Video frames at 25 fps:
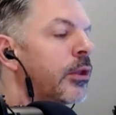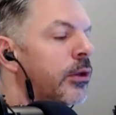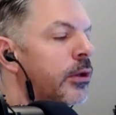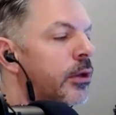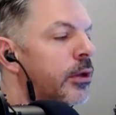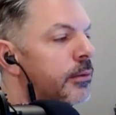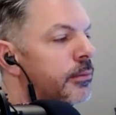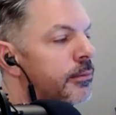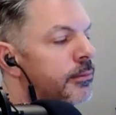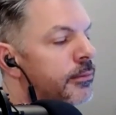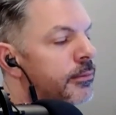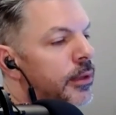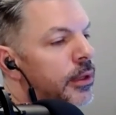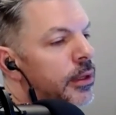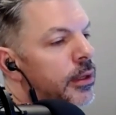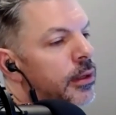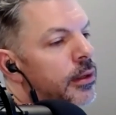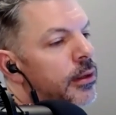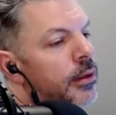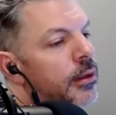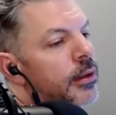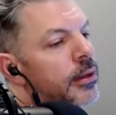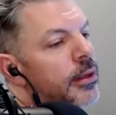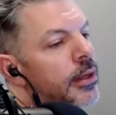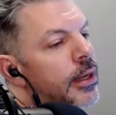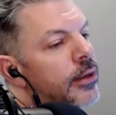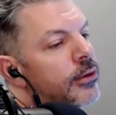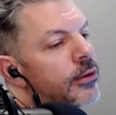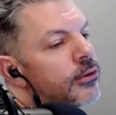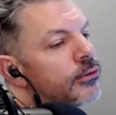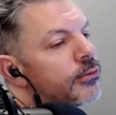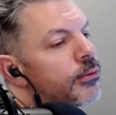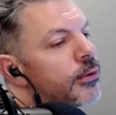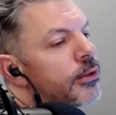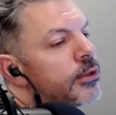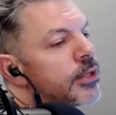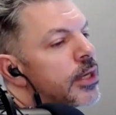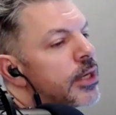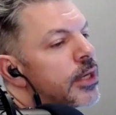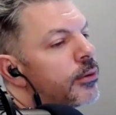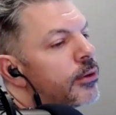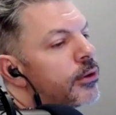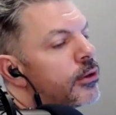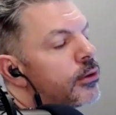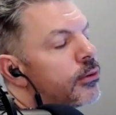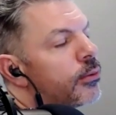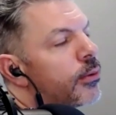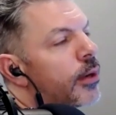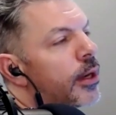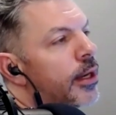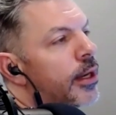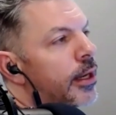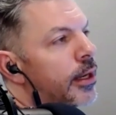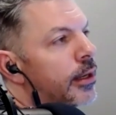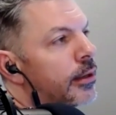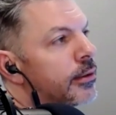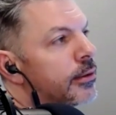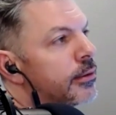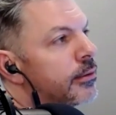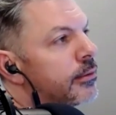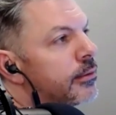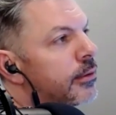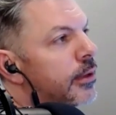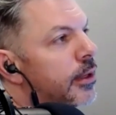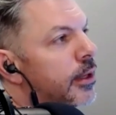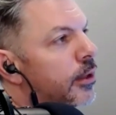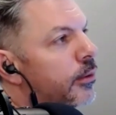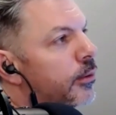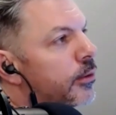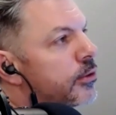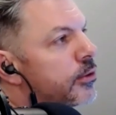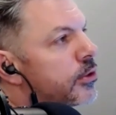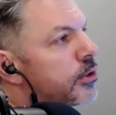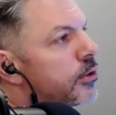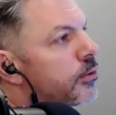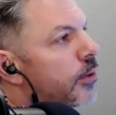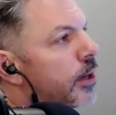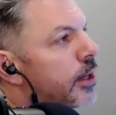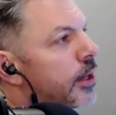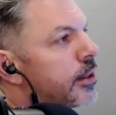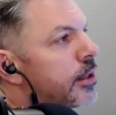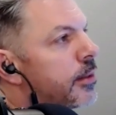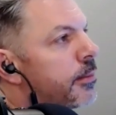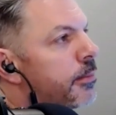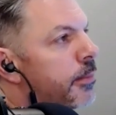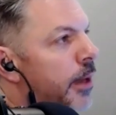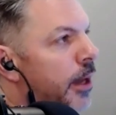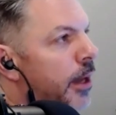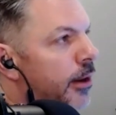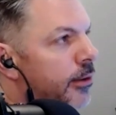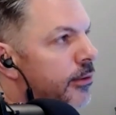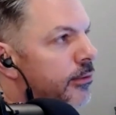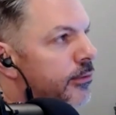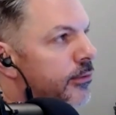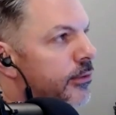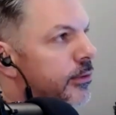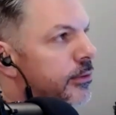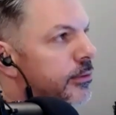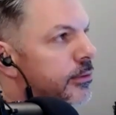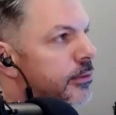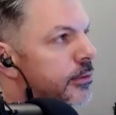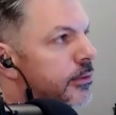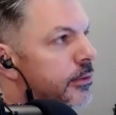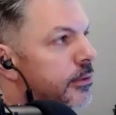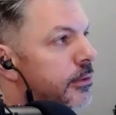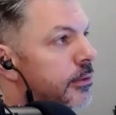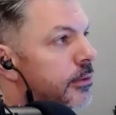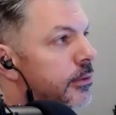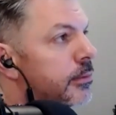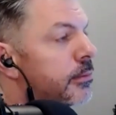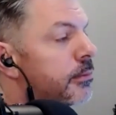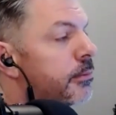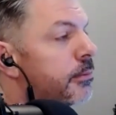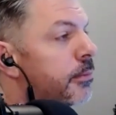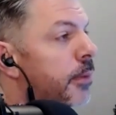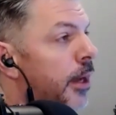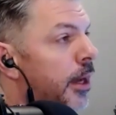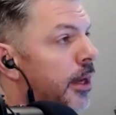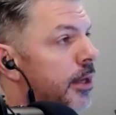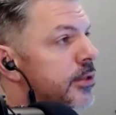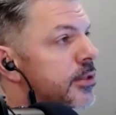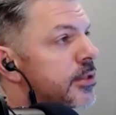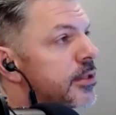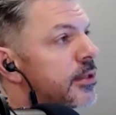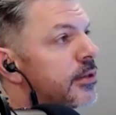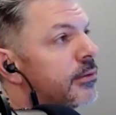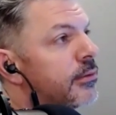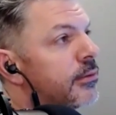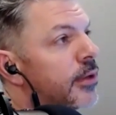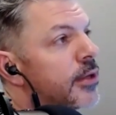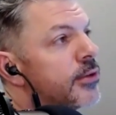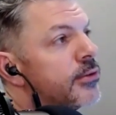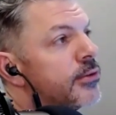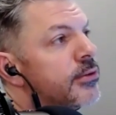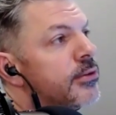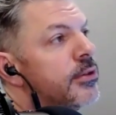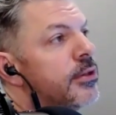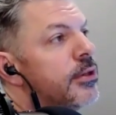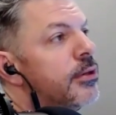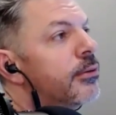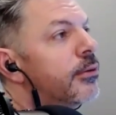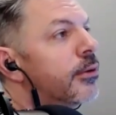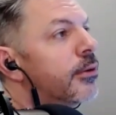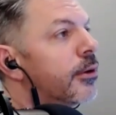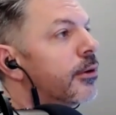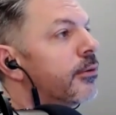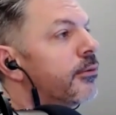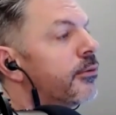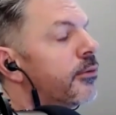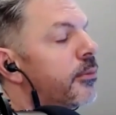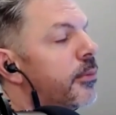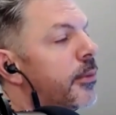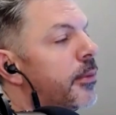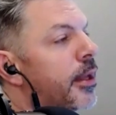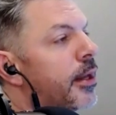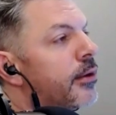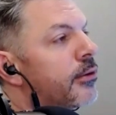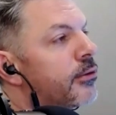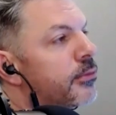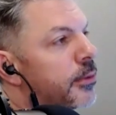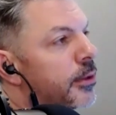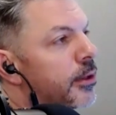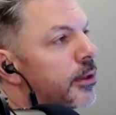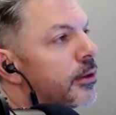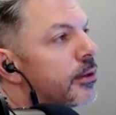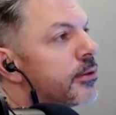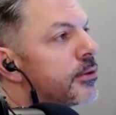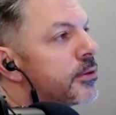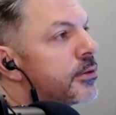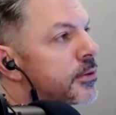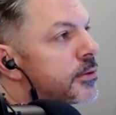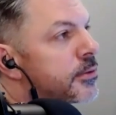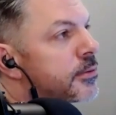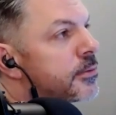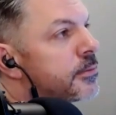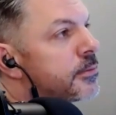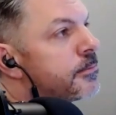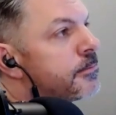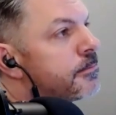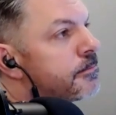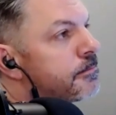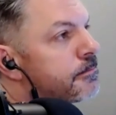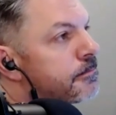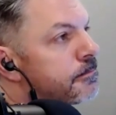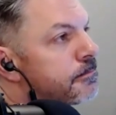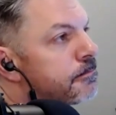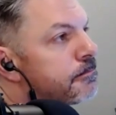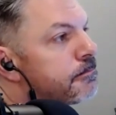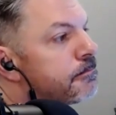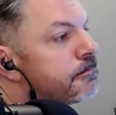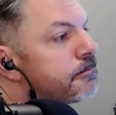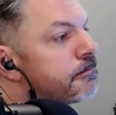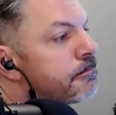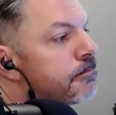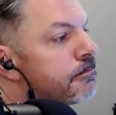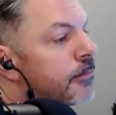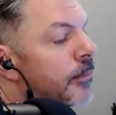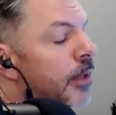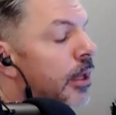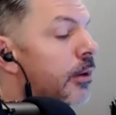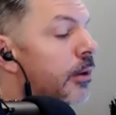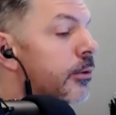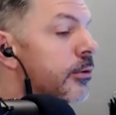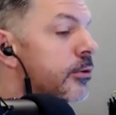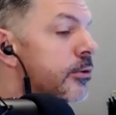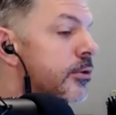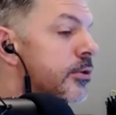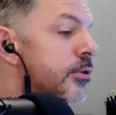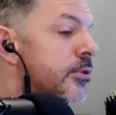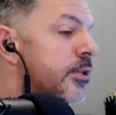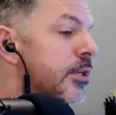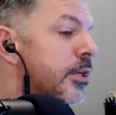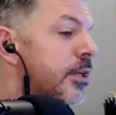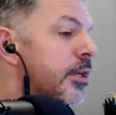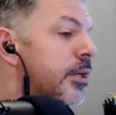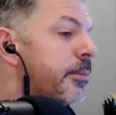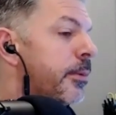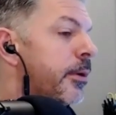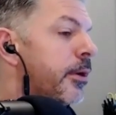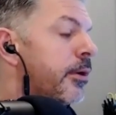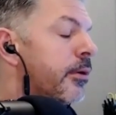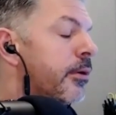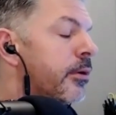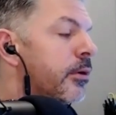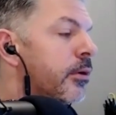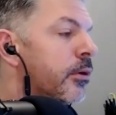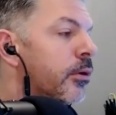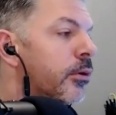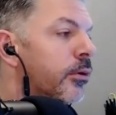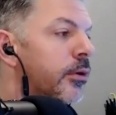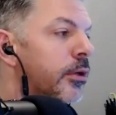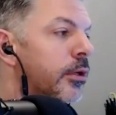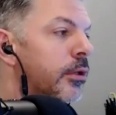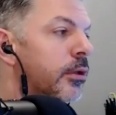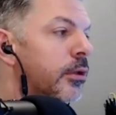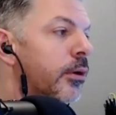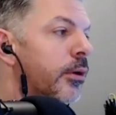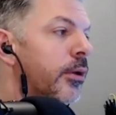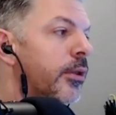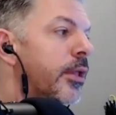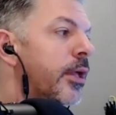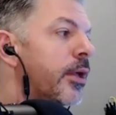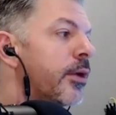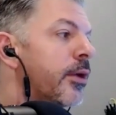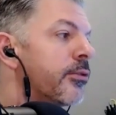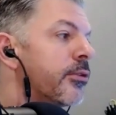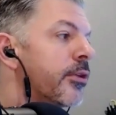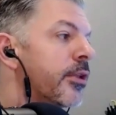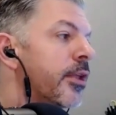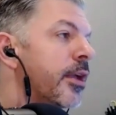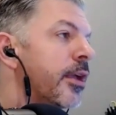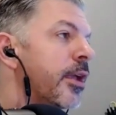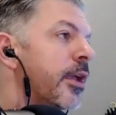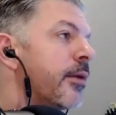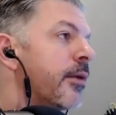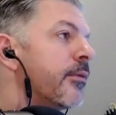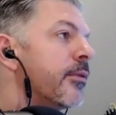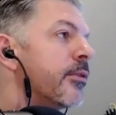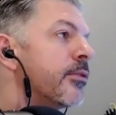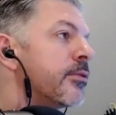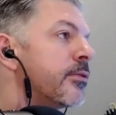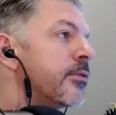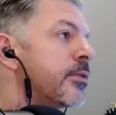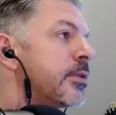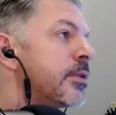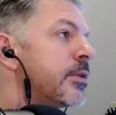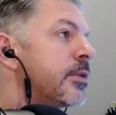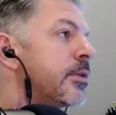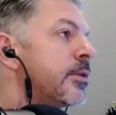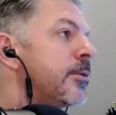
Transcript: Good. Now just reach out with your right hand, and I want you to write the powerful positive lesson you learned from that experience. I want you to see it appear in golden glowing letters on that canvas.